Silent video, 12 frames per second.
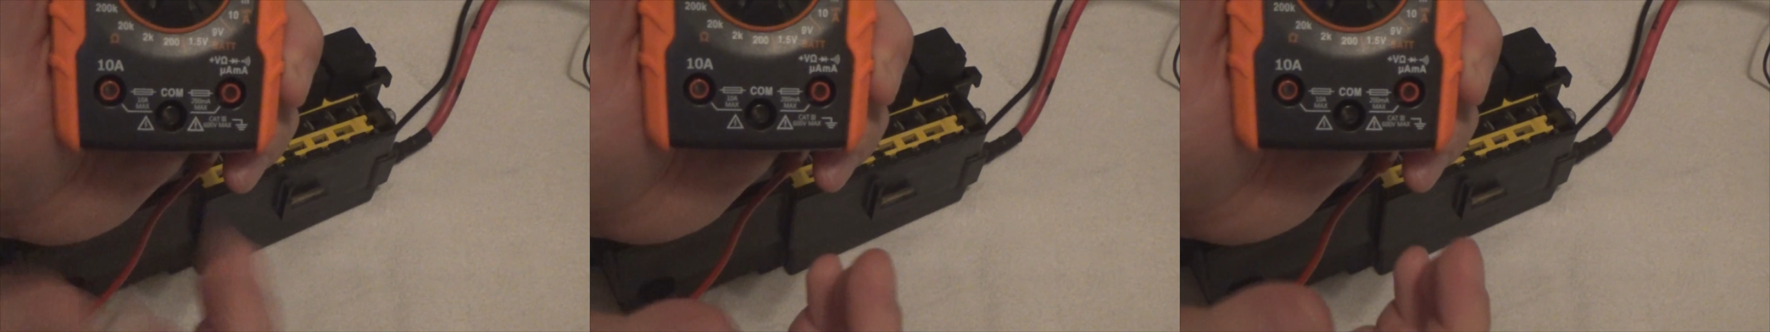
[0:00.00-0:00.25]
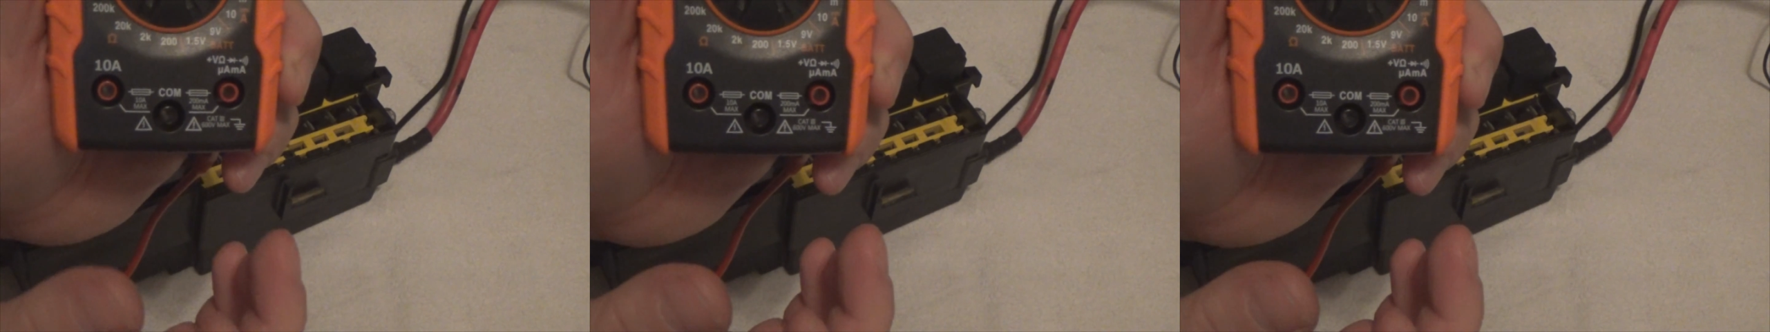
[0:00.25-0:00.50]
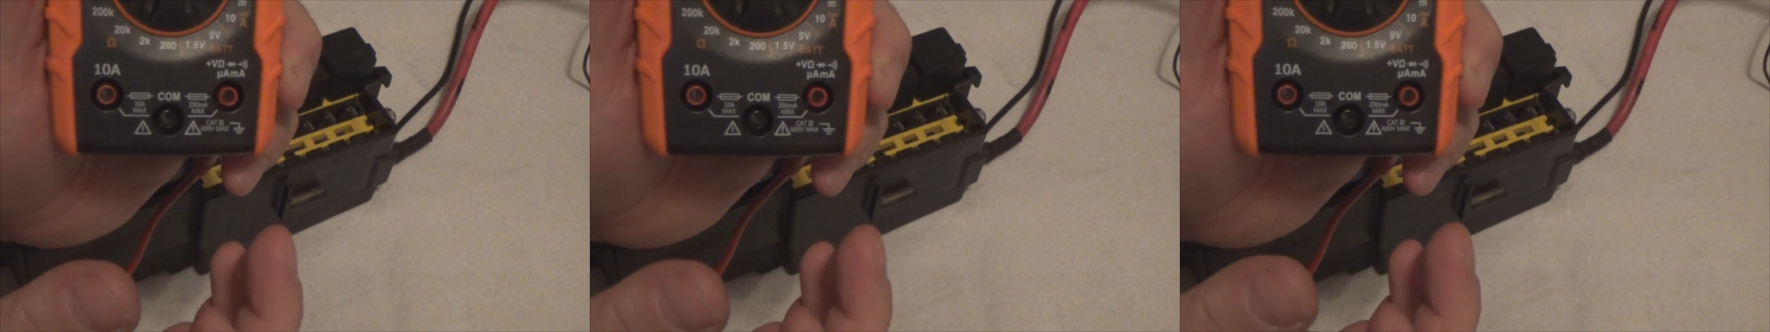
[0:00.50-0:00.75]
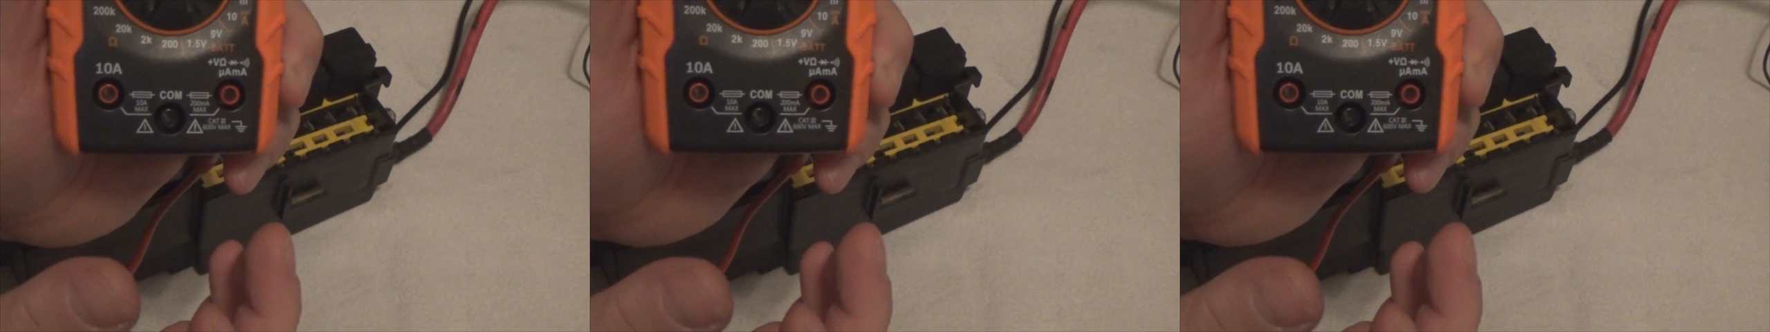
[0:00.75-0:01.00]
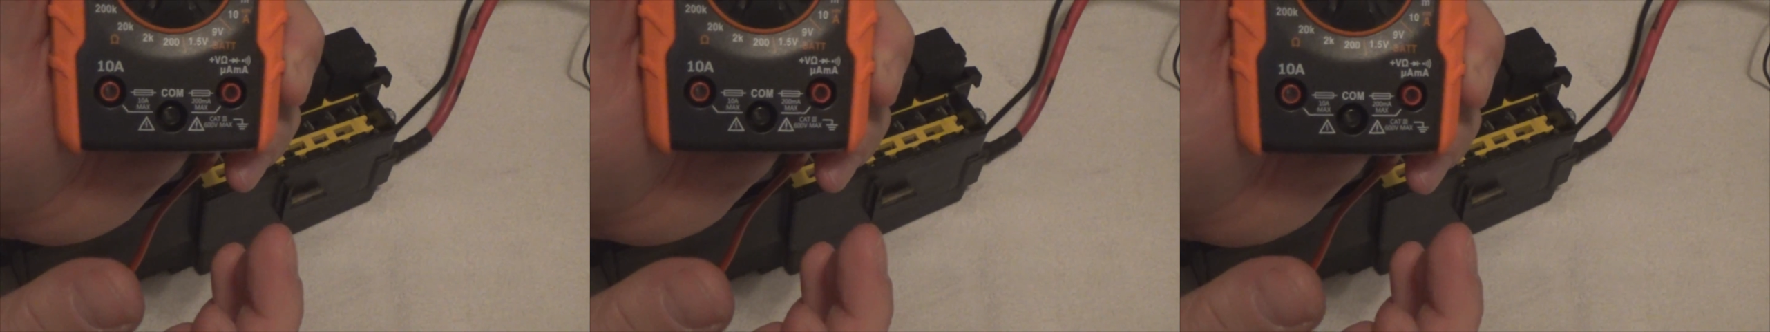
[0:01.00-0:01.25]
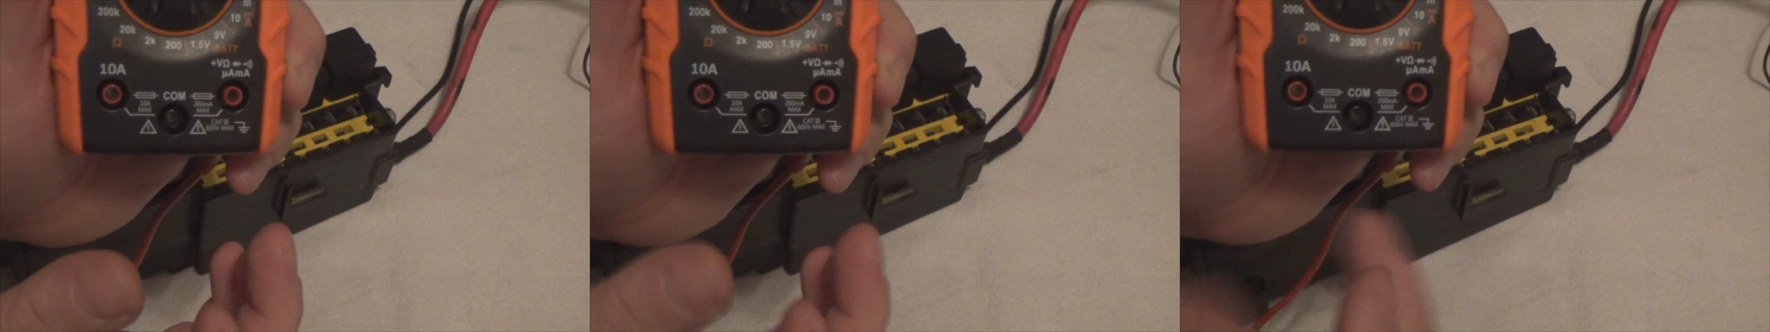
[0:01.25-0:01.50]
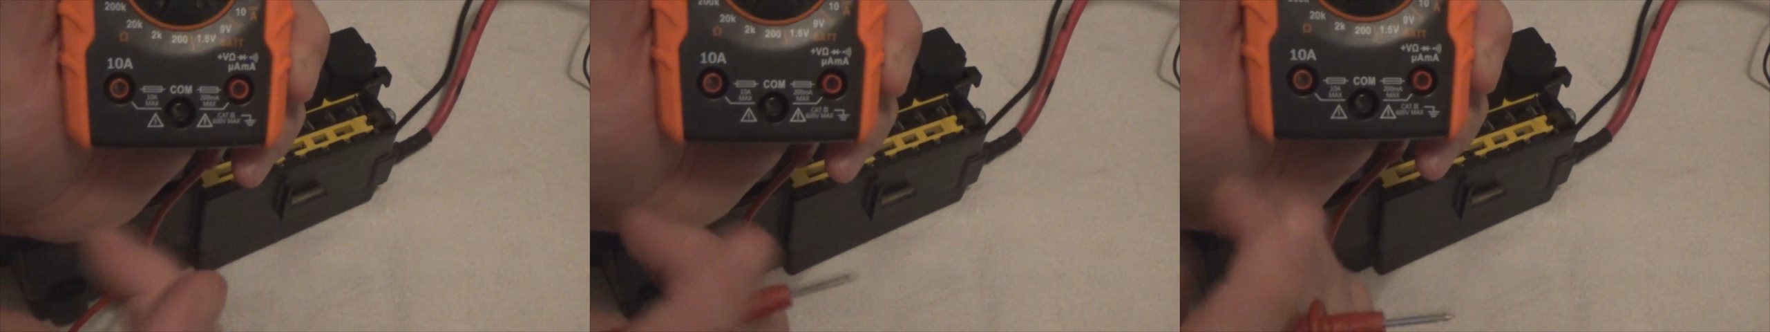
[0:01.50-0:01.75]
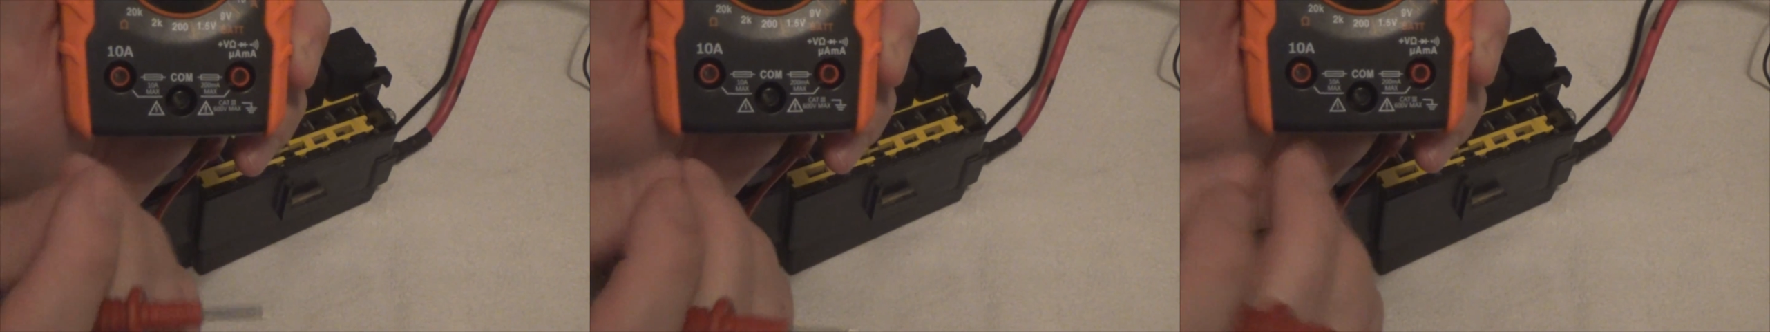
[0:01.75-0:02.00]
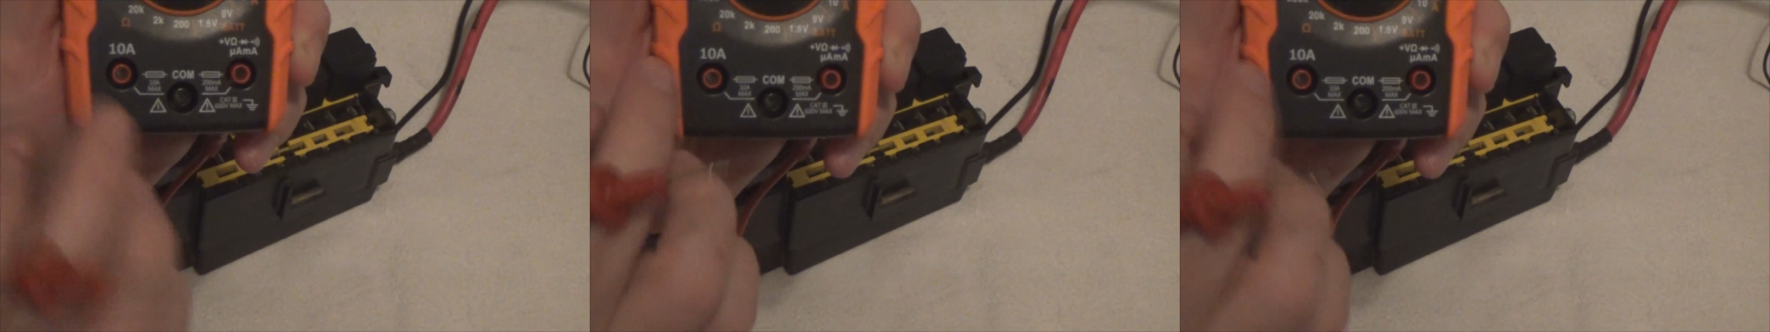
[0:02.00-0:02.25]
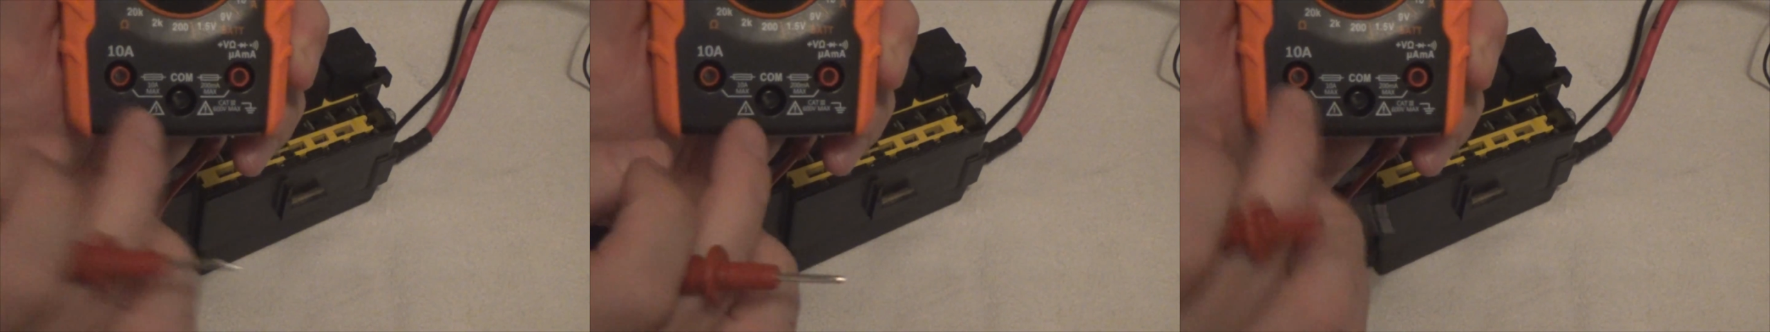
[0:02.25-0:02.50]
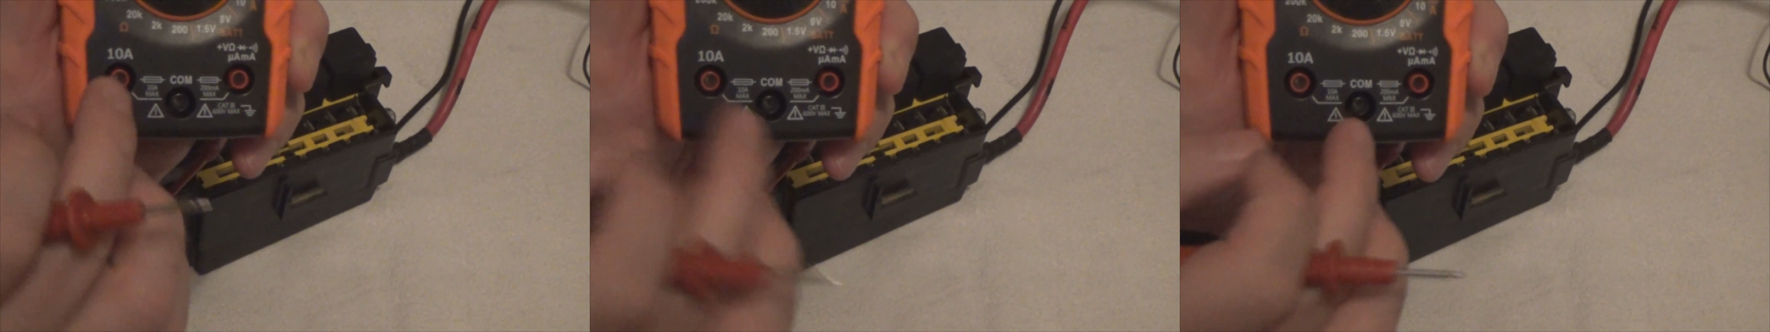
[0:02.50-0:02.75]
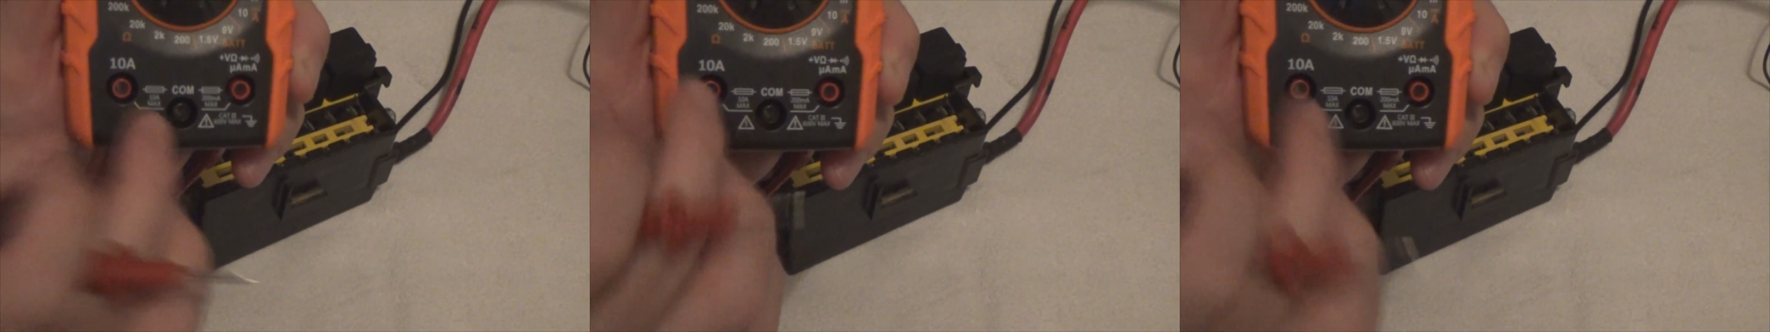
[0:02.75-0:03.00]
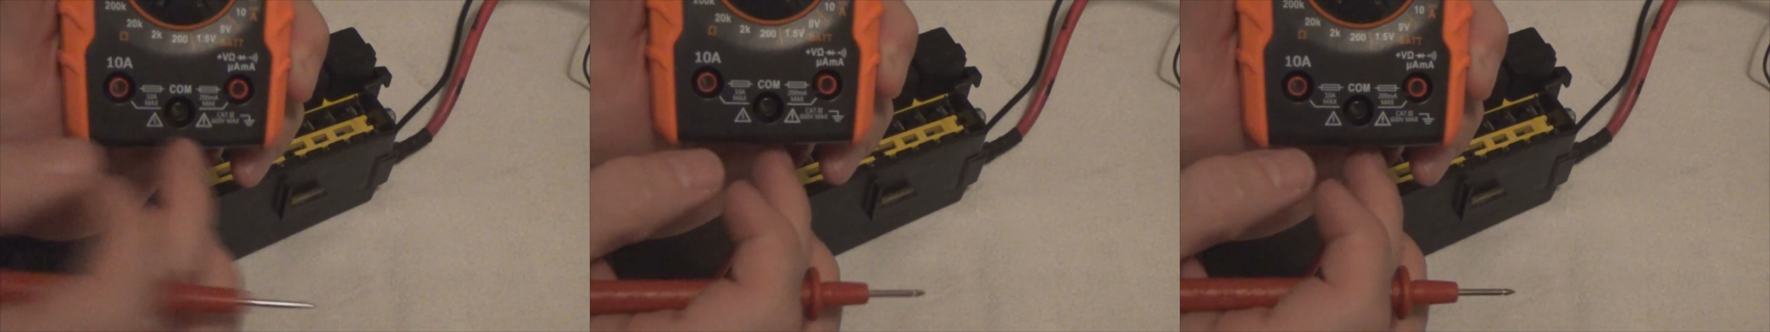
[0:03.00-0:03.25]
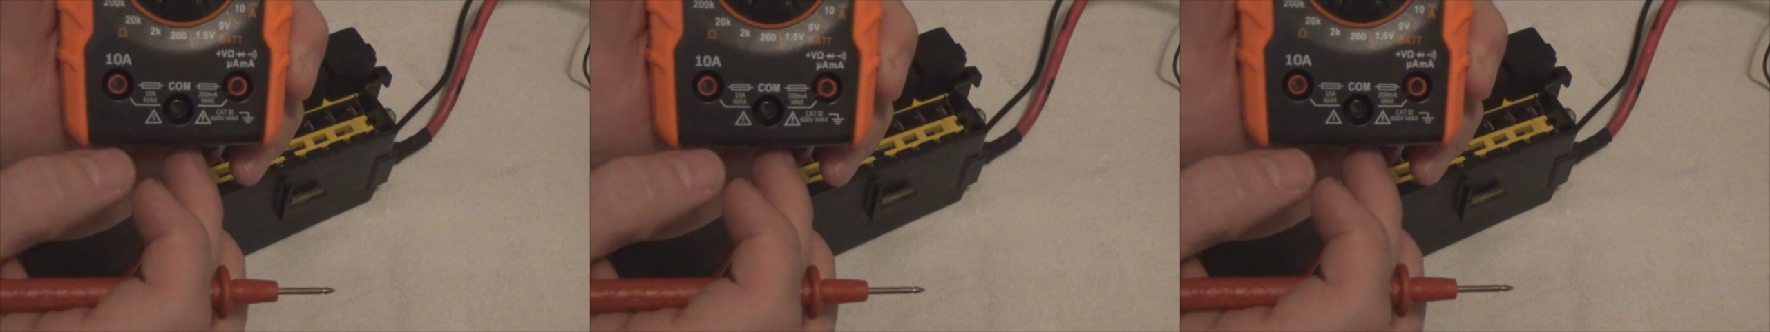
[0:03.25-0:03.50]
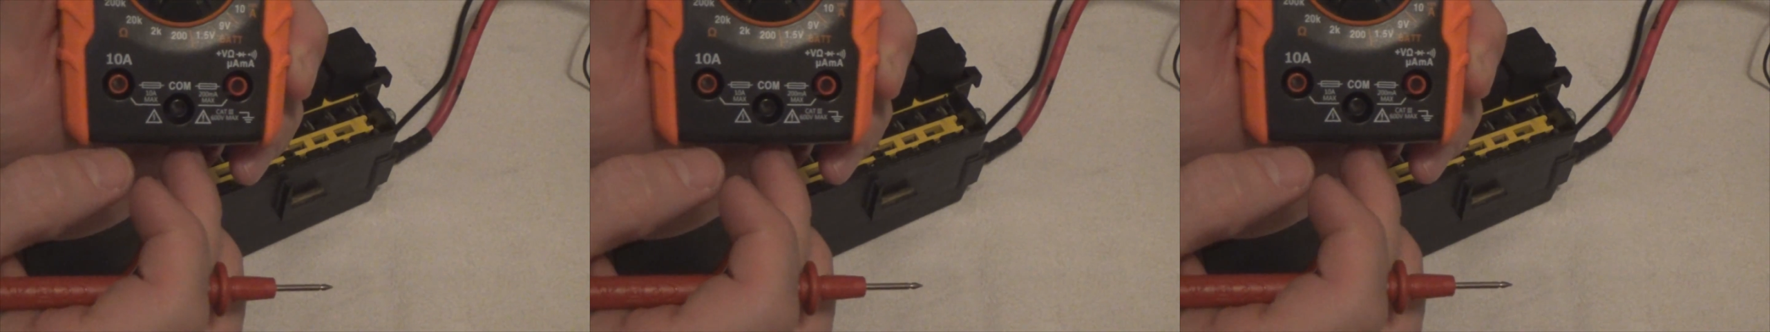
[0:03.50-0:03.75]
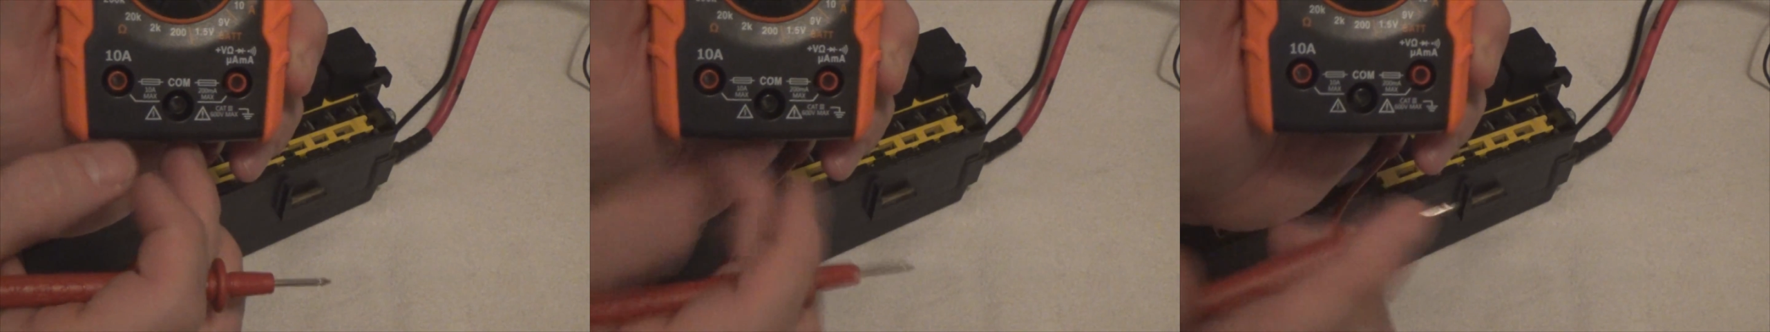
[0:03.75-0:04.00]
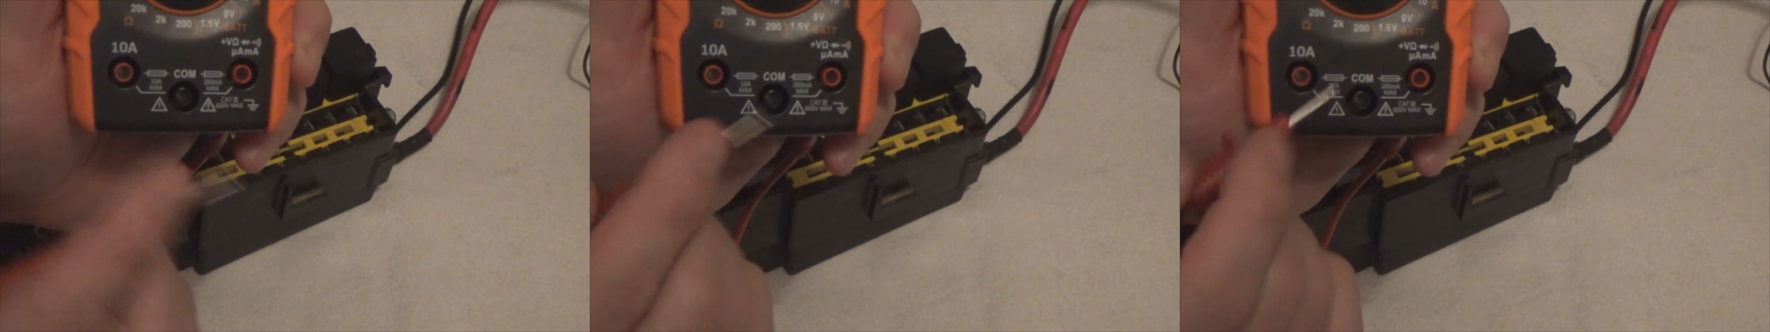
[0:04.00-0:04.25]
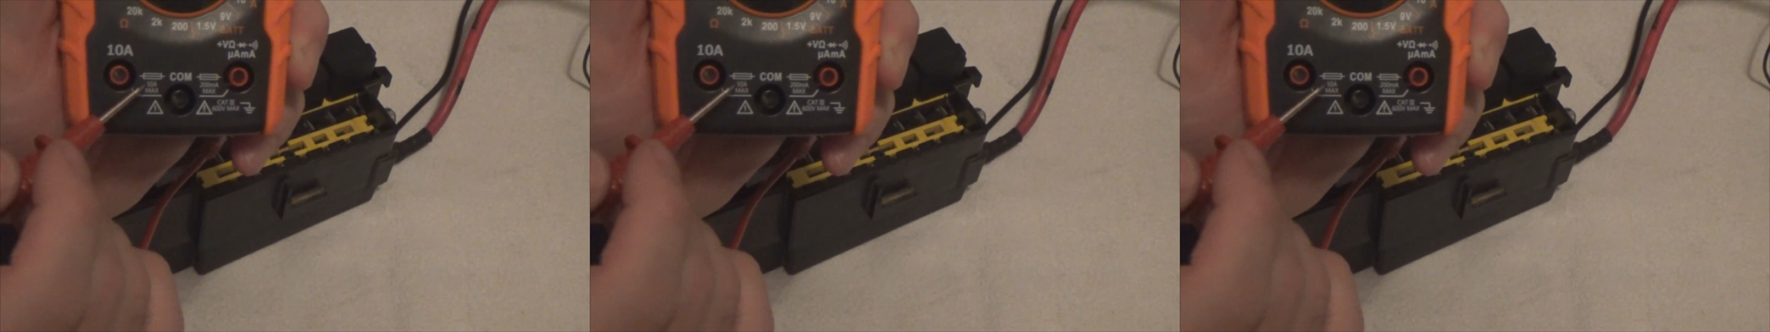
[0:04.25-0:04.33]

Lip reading: [unreadable: no face in view]